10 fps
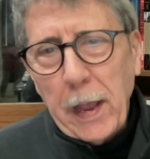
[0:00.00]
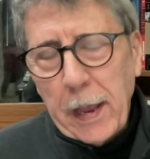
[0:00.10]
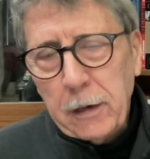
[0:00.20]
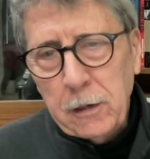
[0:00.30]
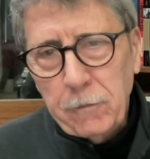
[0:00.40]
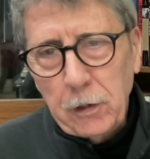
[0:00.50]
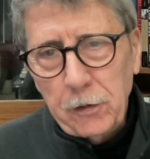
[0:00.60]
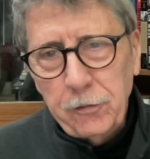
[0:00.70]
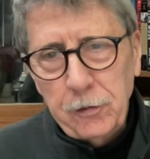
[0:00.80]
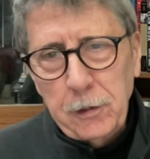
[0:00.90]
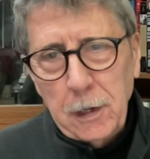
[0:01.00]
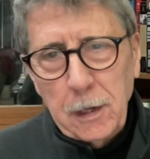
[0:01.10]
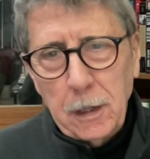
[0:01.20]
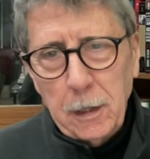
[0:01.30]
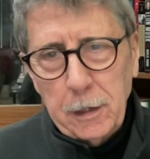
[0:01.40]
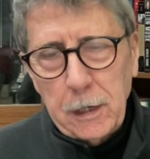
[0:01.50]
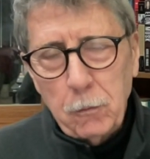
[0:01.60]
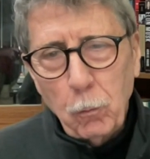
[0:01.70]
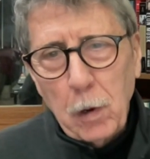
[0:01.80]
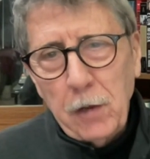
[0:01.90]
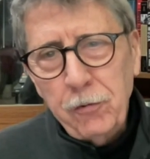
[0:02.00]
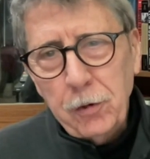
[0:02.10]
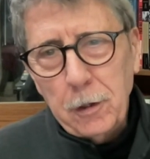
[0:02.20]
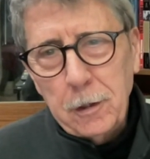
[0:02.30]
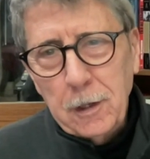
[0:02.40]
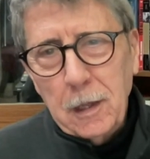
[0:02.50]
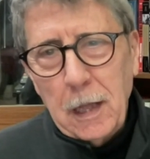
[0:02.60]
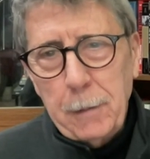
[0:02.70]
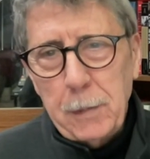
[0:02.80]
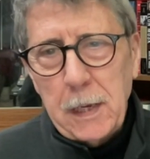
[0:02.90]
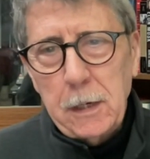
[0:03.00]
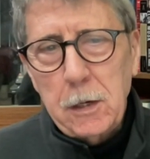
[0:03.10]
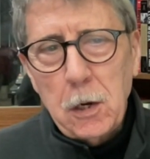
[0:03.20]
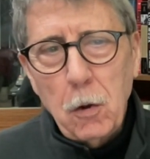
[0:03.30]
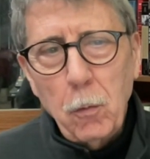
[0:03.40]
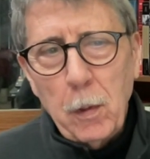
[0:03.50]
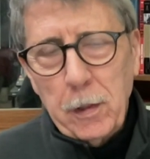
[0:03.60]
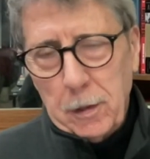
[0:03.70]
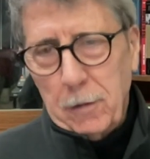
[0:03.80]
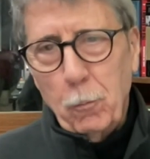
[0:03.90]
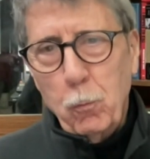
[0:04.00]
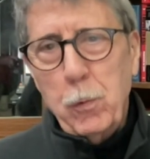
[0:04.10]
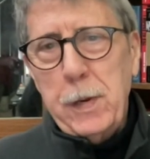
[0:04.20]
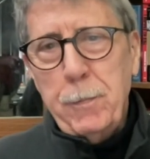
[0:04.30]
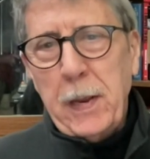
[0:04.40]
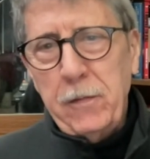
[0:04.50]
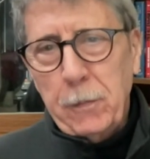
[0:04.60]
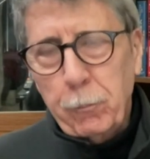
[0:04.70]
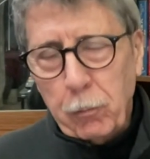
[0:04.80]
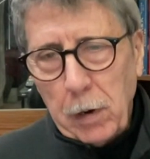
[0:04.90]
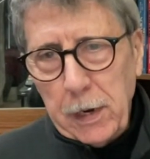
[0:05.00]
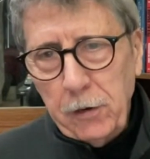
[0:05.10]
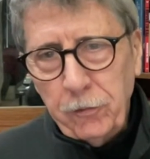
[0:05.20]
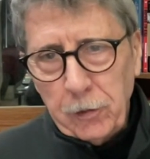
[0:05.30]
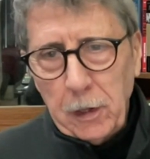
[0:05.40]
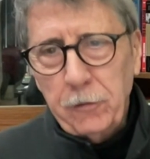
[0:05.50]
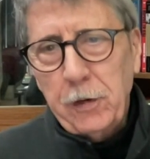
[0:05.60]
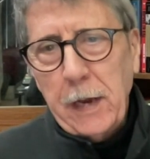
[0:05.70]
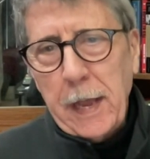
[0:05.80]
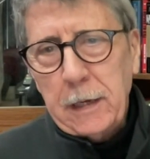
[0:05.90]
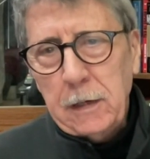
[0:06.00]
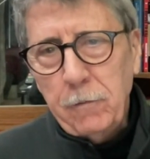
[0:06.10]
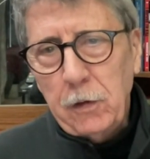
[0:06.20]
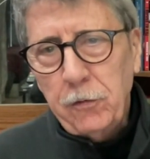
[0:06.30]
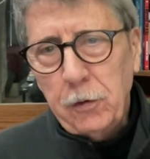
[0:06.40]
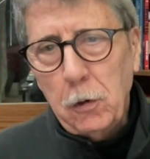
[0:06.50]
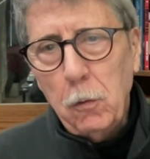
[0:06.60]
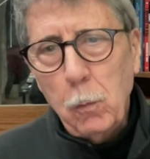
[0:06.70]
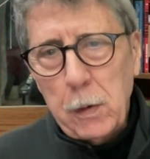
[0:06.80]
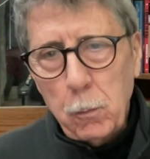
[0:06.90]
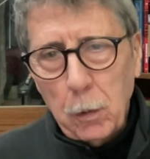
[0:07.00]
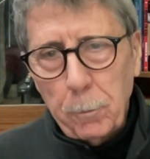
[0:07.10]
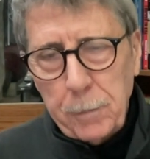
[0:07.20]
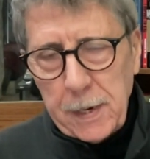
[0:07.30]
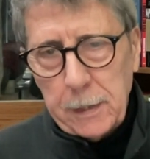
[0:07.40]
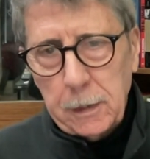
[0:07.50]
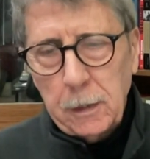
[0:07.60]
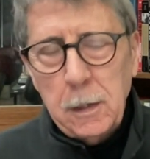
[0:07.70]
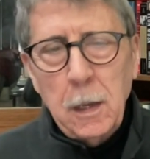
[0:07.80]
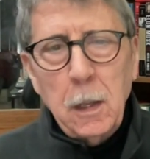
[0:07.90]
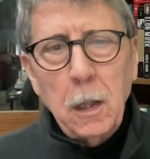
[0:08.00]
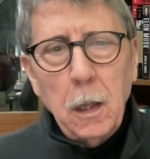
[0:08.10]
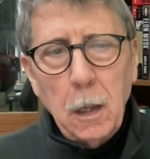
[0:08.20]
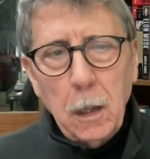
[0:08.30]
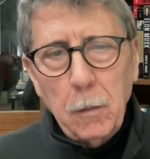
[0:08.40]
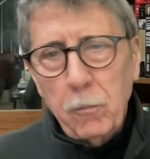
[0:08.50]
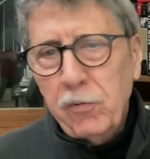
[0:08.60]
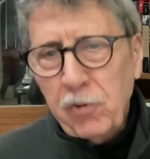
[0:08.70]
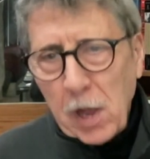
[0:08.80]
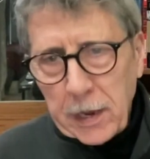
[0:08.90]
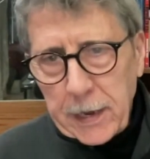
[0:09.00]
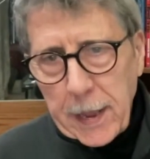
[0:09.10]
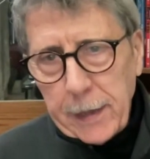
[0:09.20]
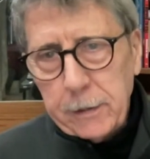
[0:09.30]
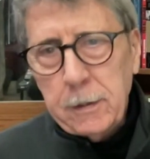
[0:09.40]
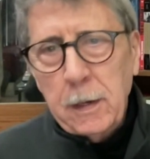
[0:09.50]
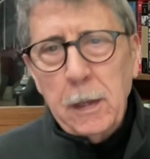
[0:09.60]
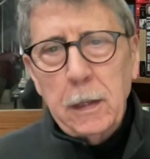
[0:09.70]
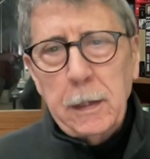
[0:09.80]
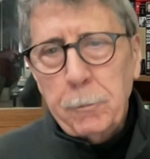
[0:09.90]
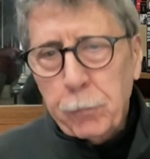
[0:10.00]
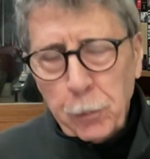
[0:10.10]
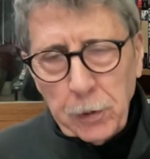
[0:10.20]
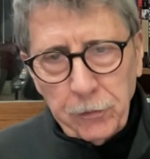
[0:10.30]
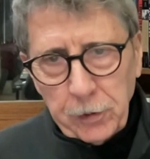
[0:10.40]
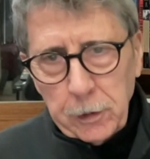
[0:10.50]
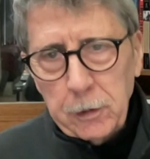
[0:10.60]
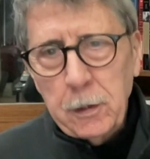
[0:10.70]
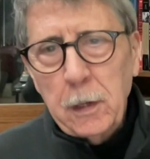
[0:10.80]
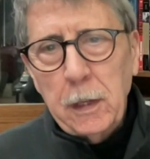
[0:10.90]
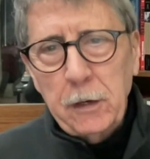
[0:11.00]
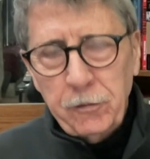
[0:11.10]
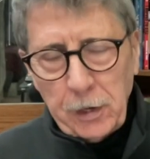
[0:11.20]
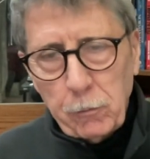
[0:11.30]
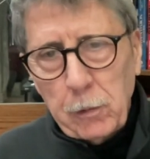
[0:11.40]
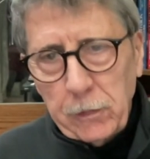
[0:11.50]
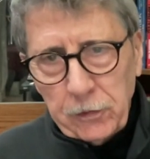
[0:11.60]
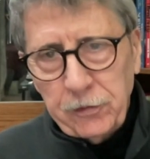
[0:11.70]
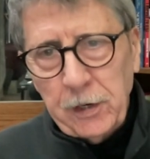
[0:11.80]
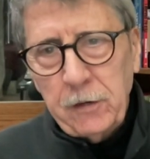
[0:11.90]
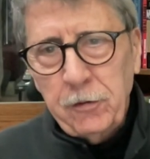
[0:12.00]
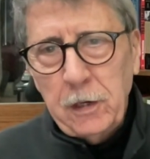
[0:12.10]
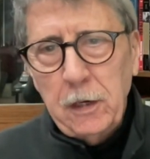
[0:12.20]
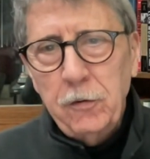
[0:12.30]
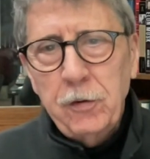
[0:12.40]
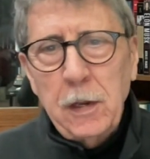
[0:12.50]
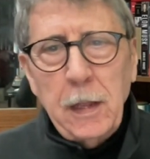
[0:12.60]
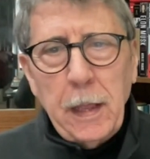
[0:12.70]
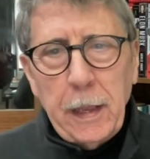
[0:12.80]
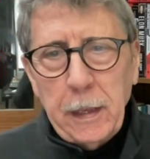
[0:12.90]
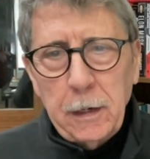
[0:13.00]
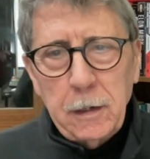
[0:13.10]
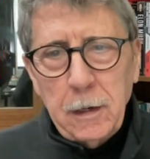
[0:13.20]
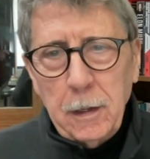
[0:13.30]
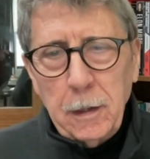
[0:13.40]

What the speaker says: activists in Russia. I mean, you know, we paid the price as an activist. You know, we were beaten, shot at, imprisoned, et cetera, in the 60s. And,